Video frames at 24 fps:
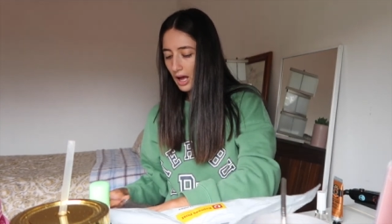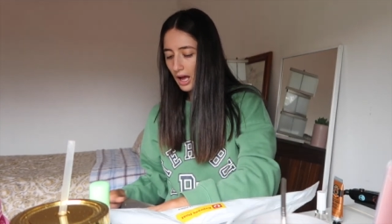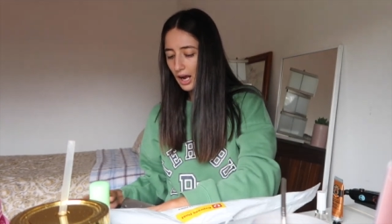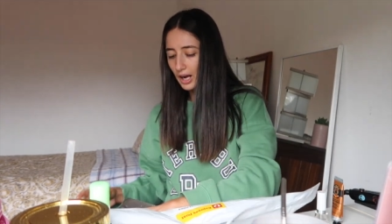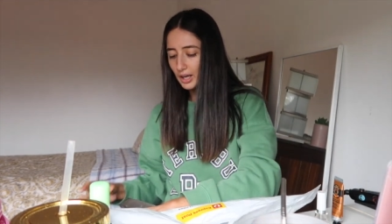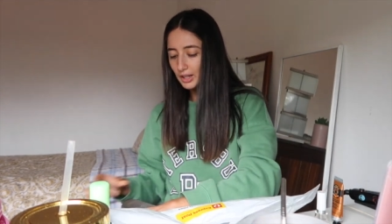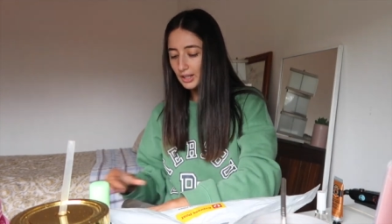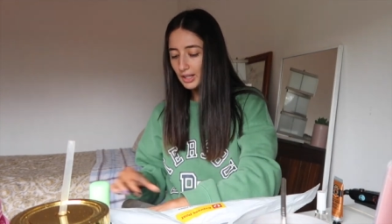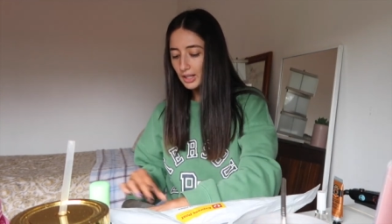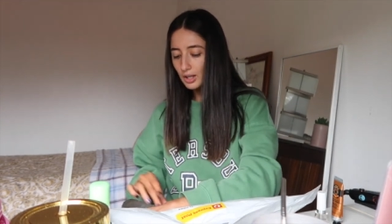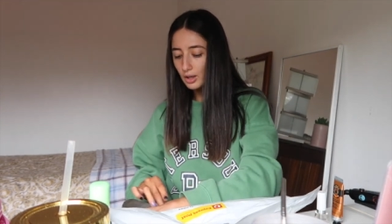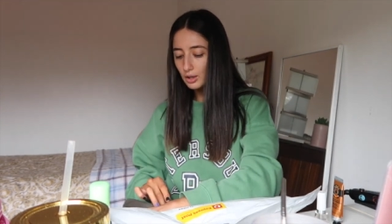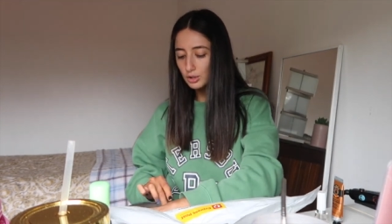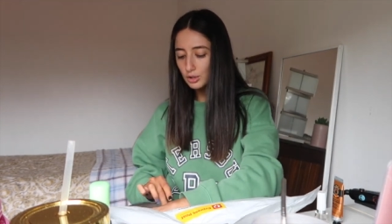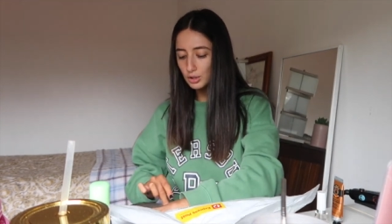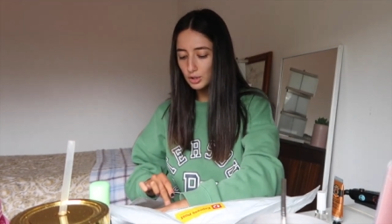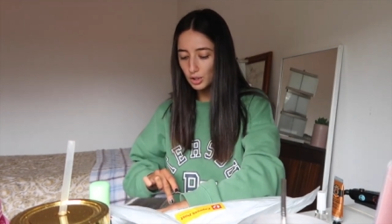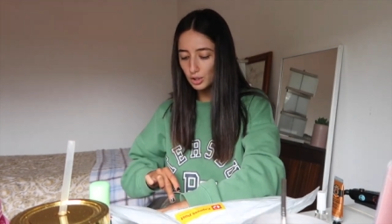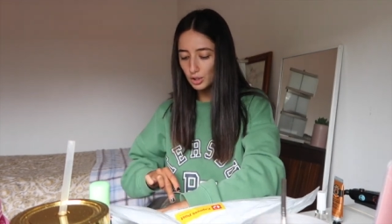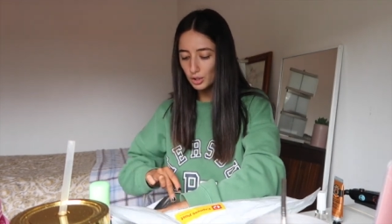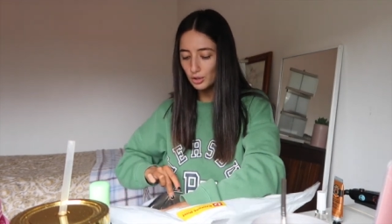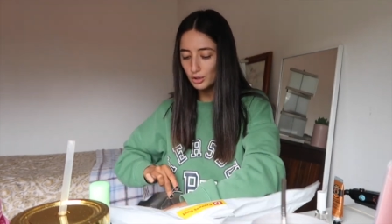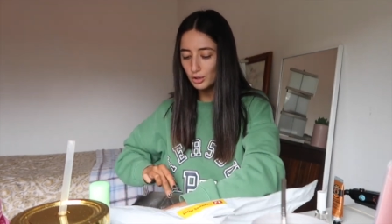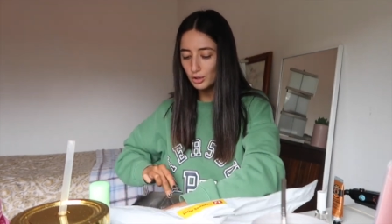I only got
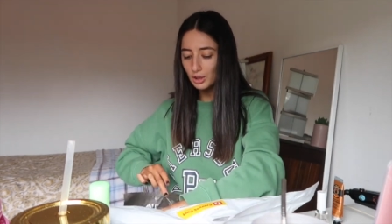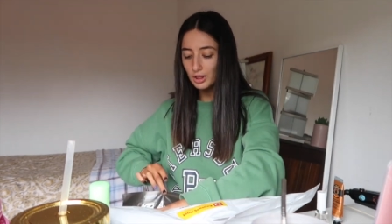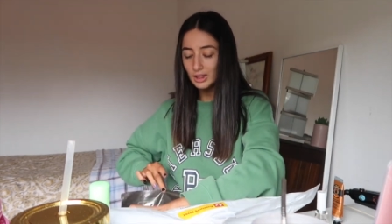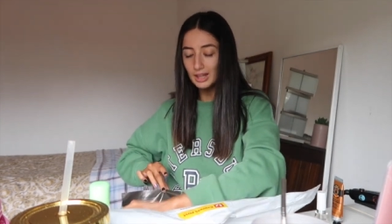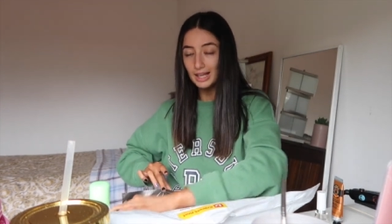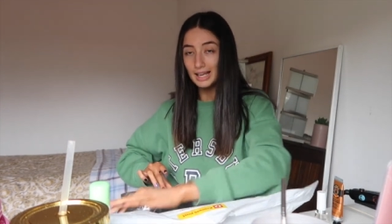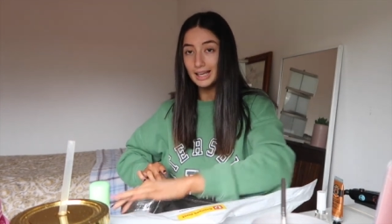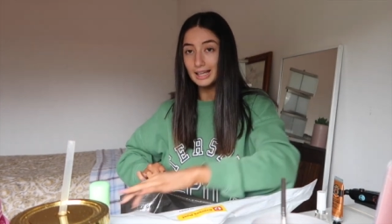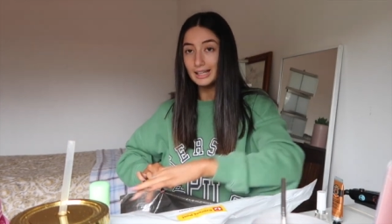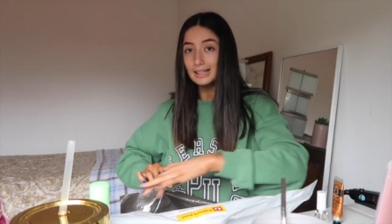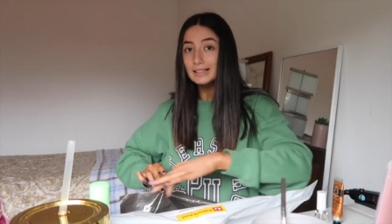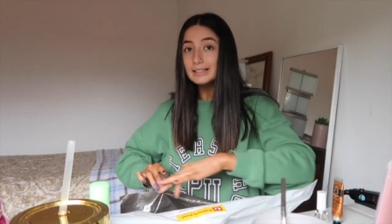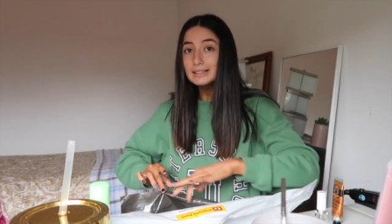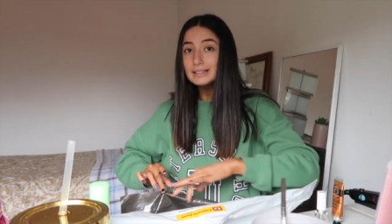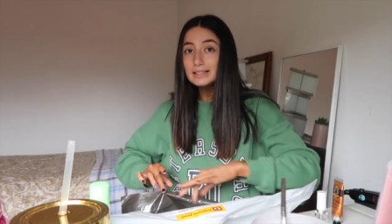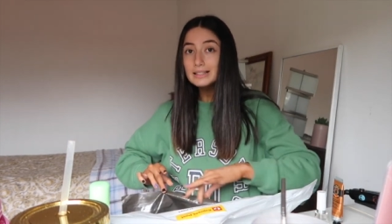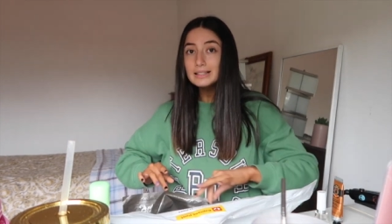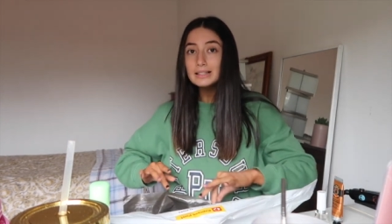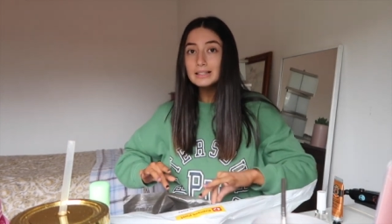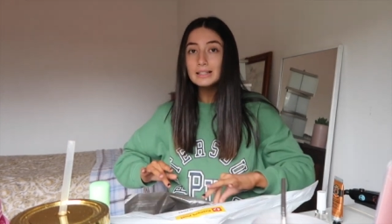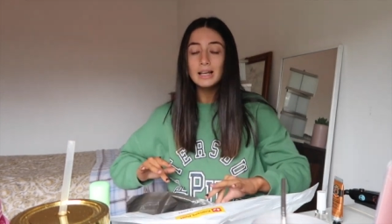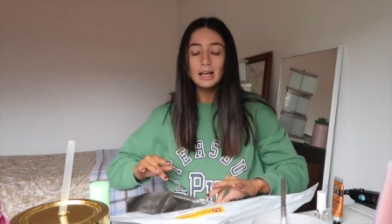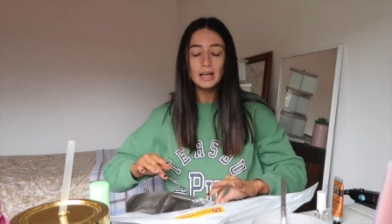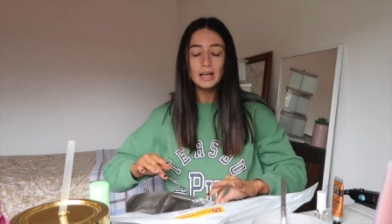two things,
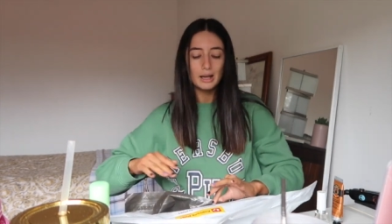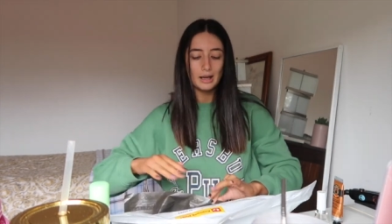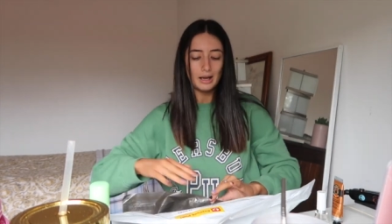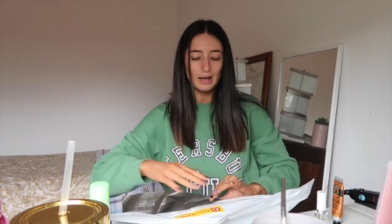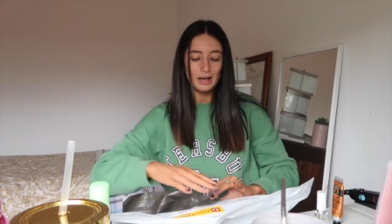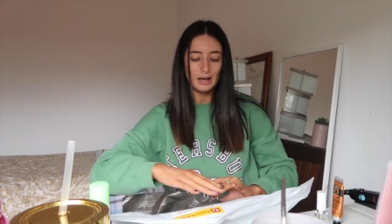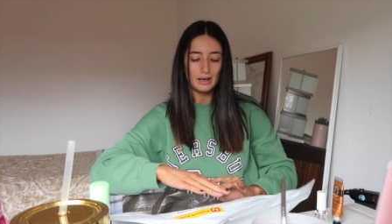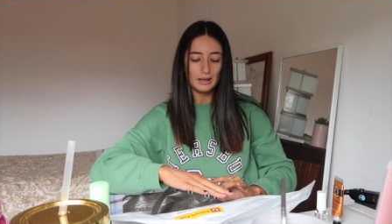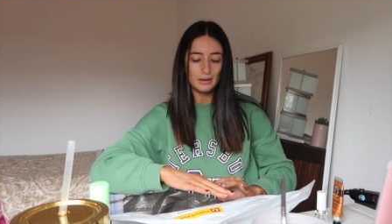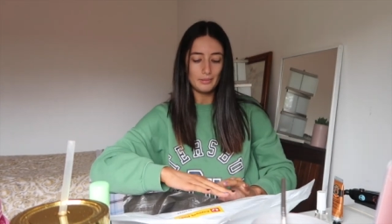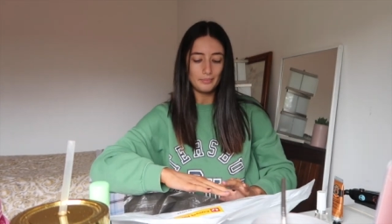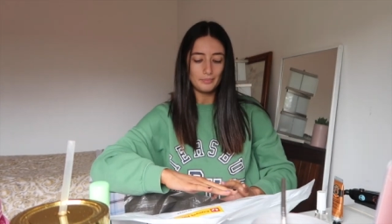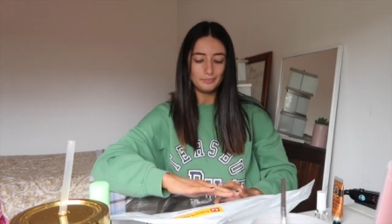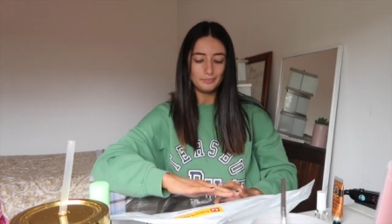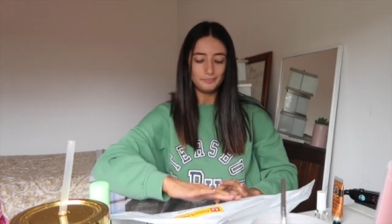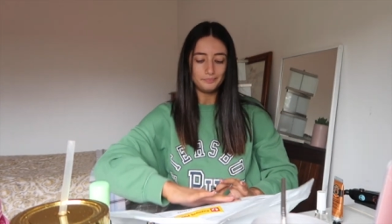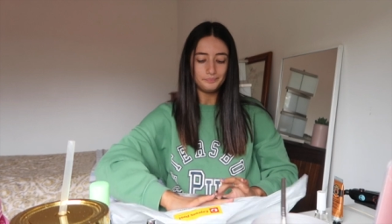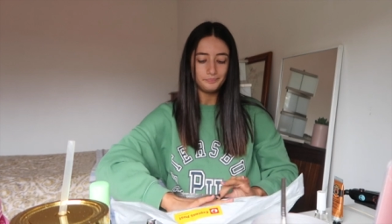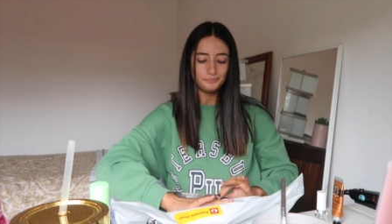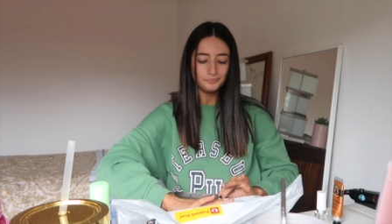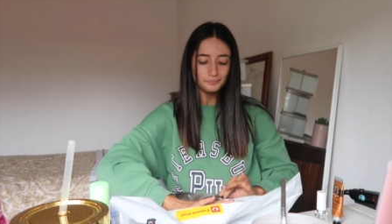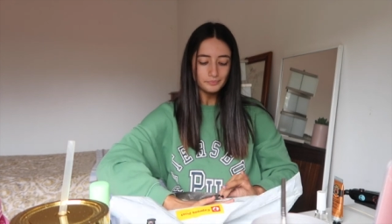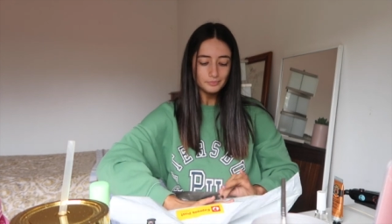um,